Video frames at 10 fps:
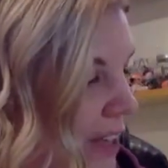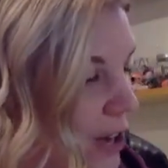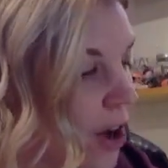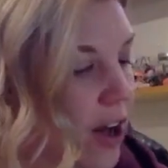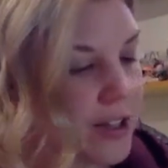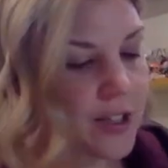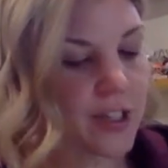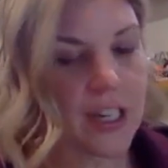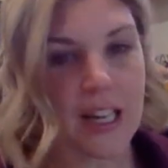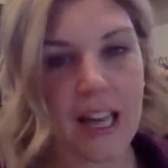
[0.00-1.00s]
then you're also
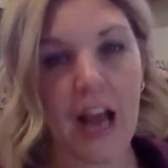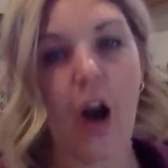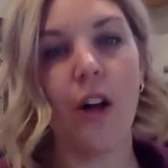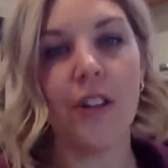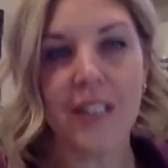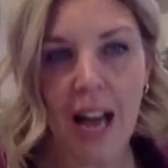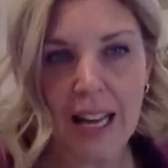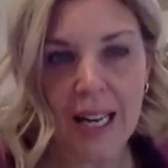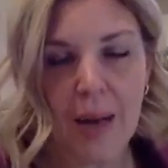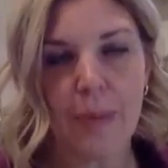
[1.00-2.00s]
gonna get all the
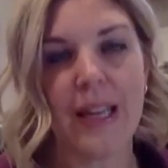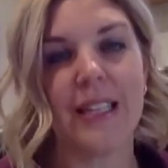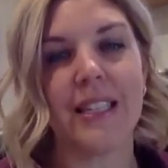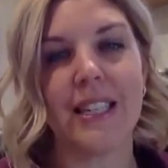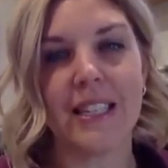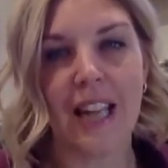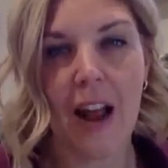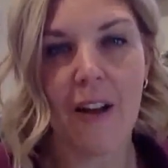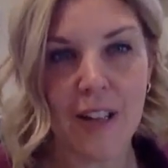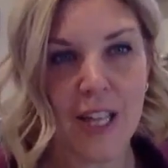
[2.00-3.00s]
die cut pieces and
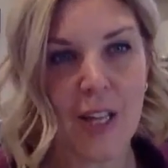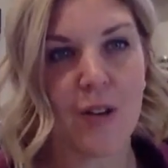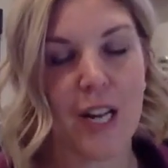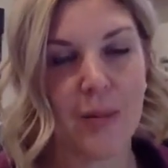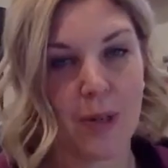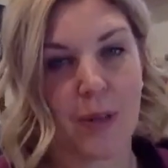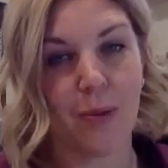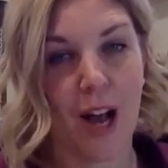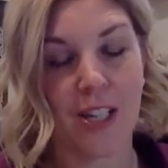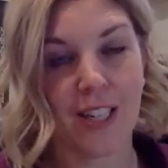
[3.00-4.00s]
everything you need to put the
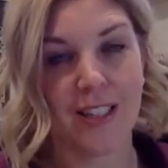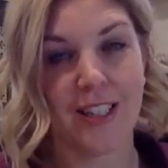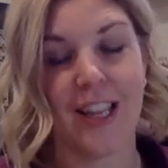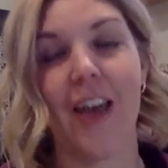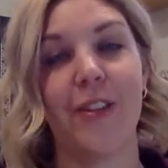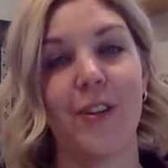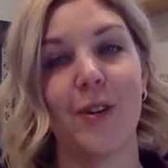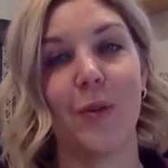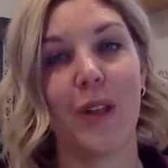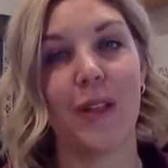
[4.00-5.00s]
project
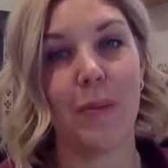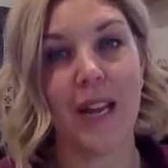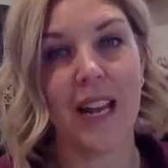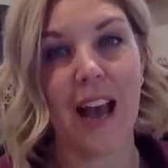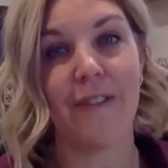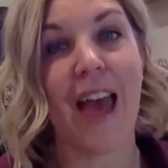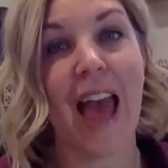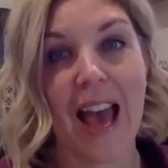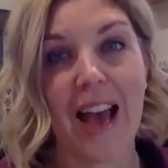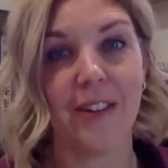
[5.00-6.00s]
together with a PDF
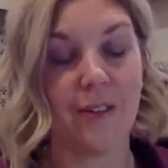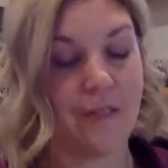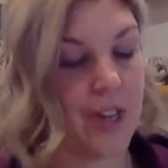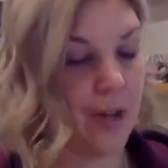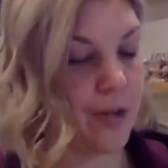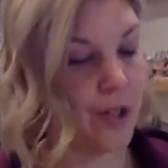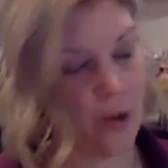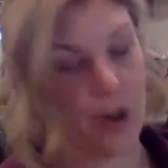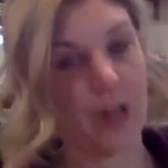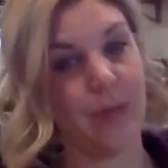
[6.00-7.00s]
and a video
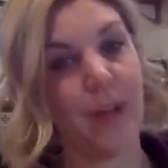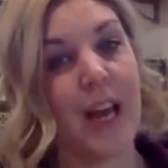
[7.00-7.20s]
tutorial.